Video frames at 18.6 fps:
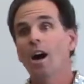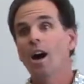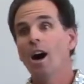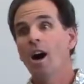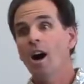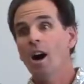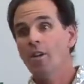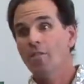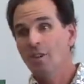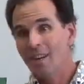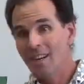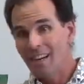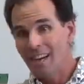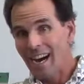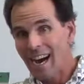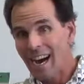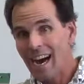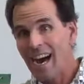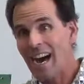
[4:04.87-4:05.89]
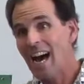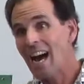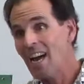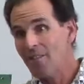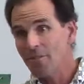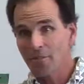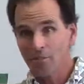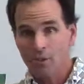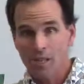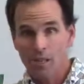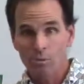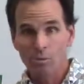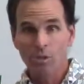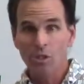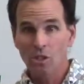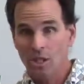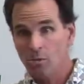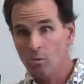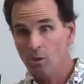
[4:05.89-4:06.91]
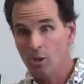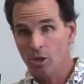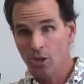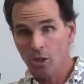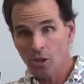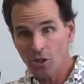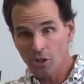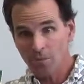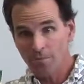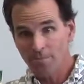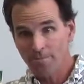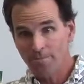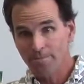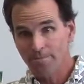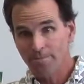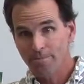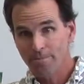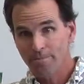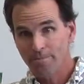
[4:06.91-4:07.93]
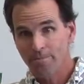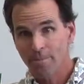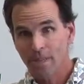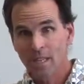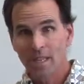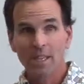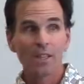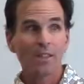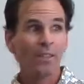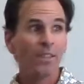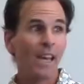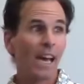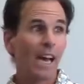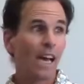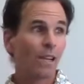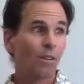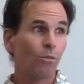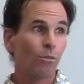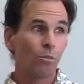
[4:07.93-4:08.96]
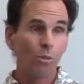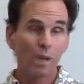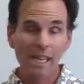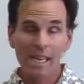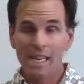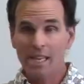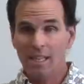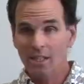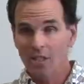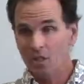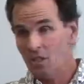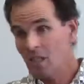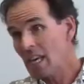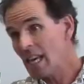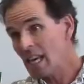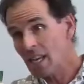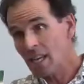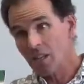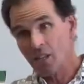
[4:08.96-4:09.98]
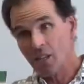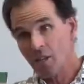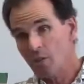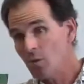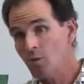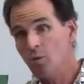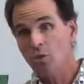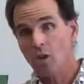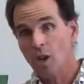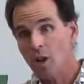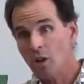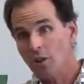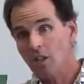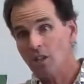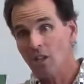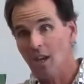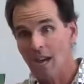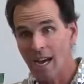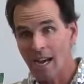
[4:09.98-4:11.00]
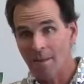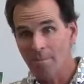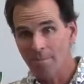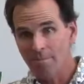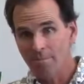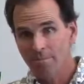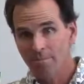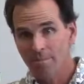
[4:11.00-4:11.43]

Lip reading: of high-frequency words that we see and use all the time,